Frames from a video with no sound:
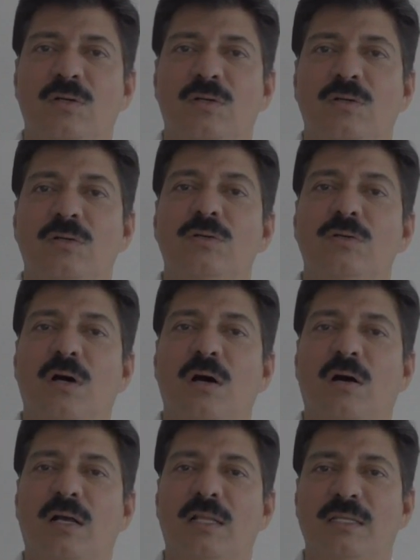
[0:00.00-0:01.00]
to
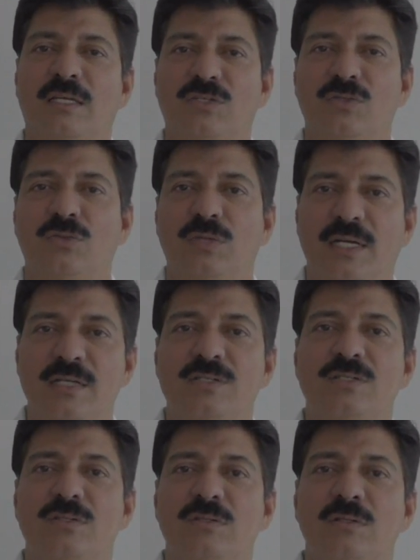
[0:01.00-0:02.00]
all the
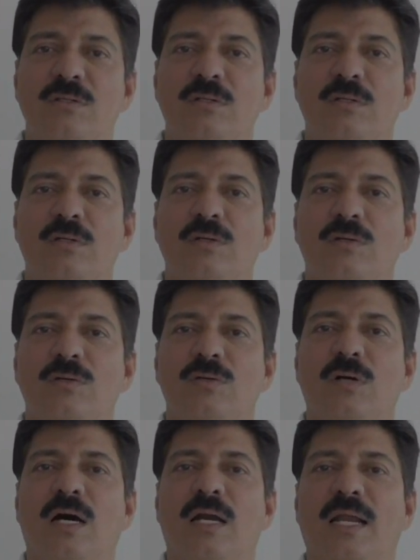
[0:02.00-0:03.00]
students
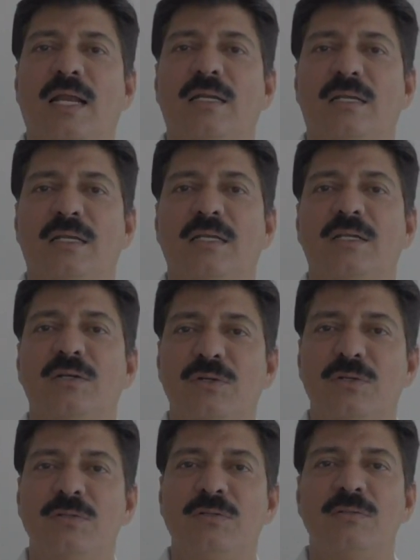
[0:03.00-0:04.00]
who are entering
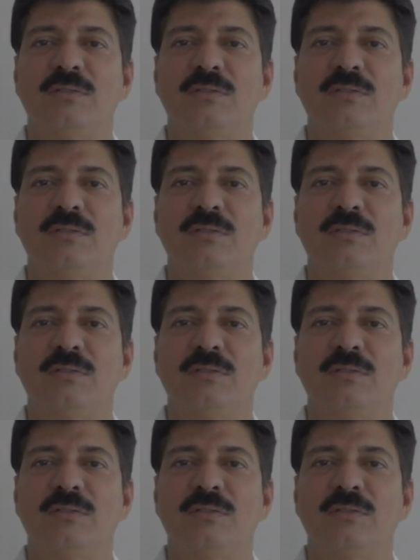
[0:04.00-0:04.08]
into